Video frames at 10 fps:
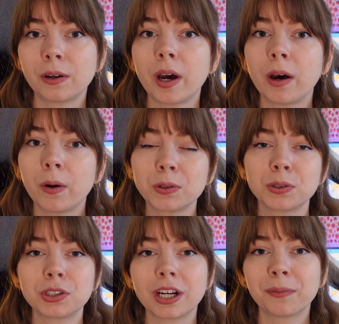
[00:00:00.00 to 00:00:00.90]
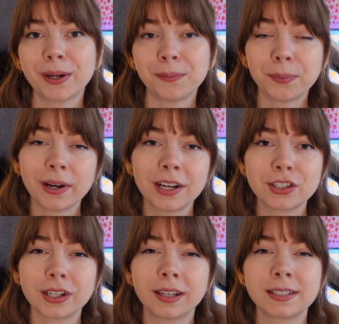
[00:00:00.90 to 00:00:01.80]
I'll also share my
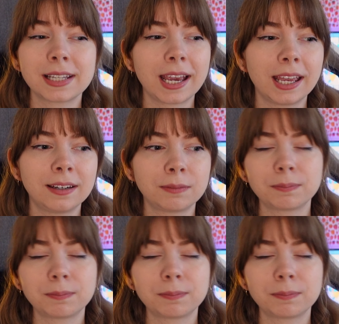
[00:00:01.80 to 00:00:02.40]
impressions and